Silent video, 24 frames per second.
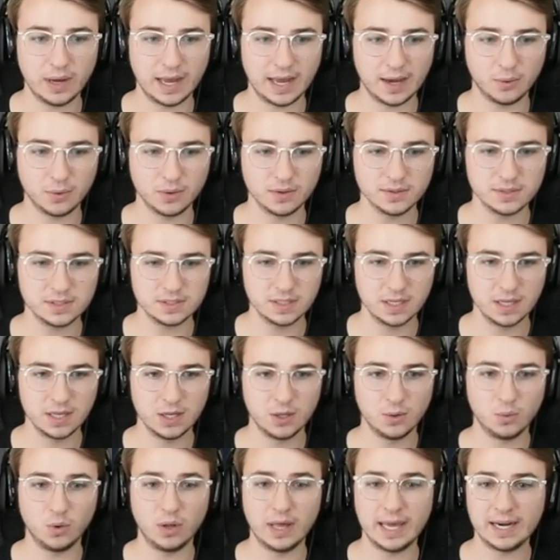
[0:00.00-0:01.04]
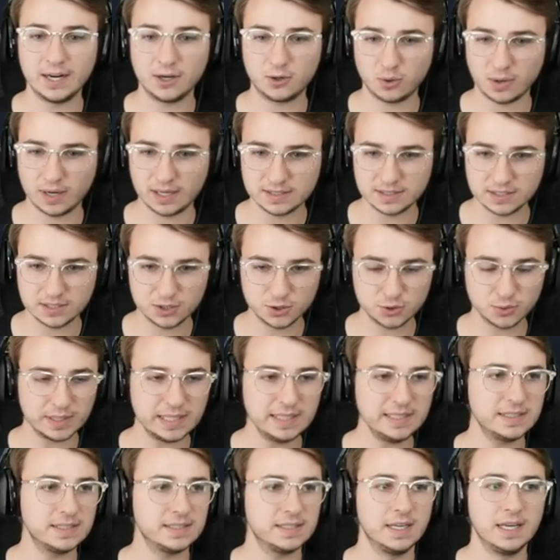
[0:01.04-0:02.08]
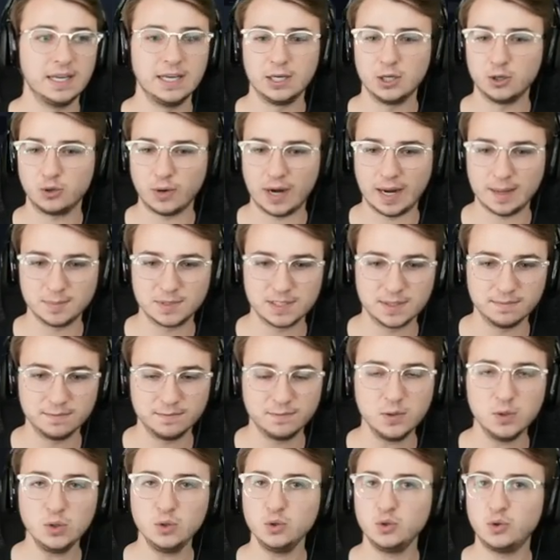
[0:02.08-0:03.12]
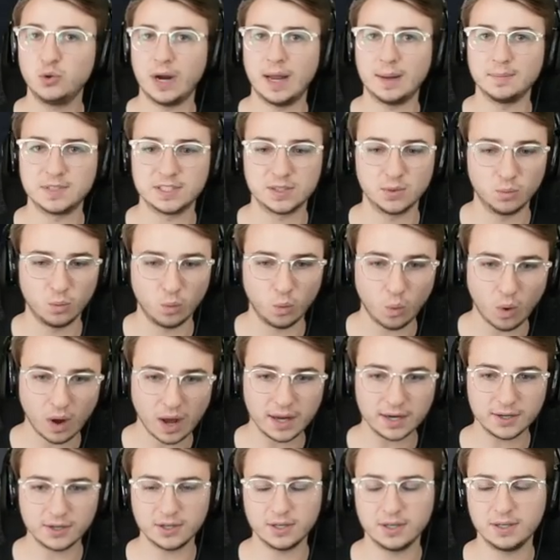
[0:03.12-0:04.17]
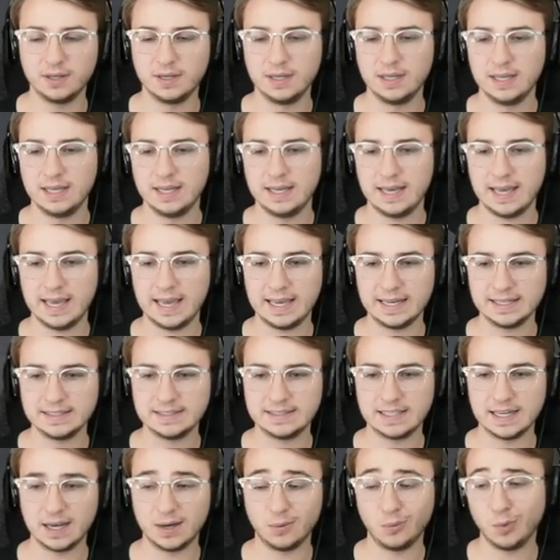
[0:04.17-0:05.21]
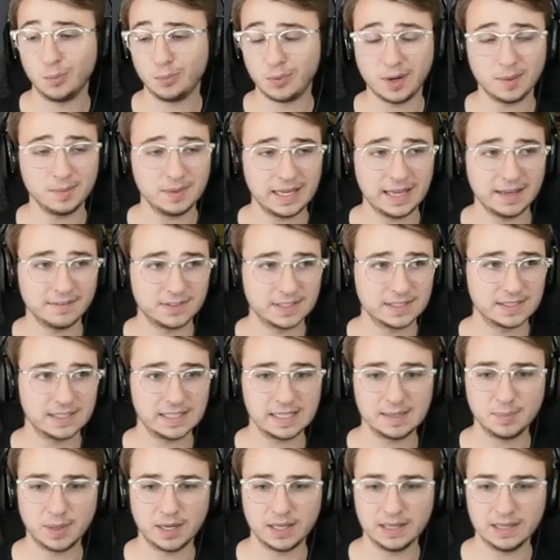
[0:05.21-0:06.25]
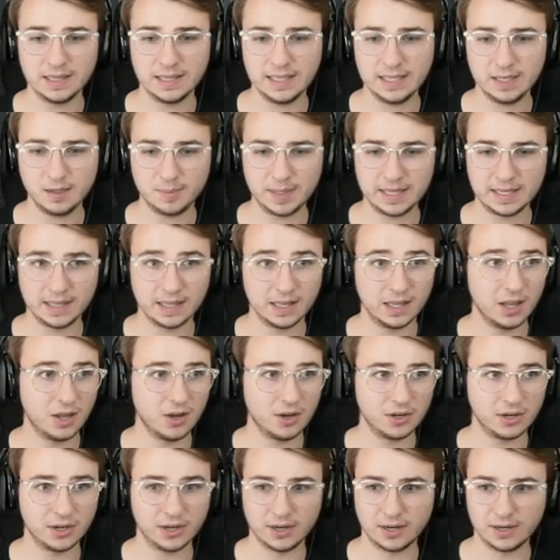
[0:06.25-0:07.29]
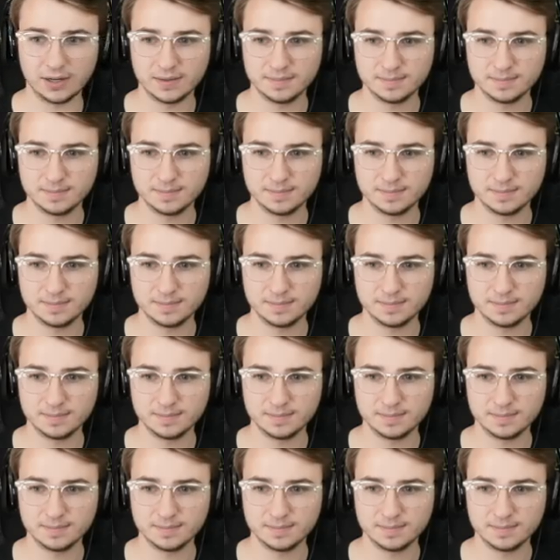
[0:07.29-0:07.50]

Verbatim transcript: hours. We'll head across the streets, grab some food, grab some water, and uh, we'll probably have to sleep a little bit longer.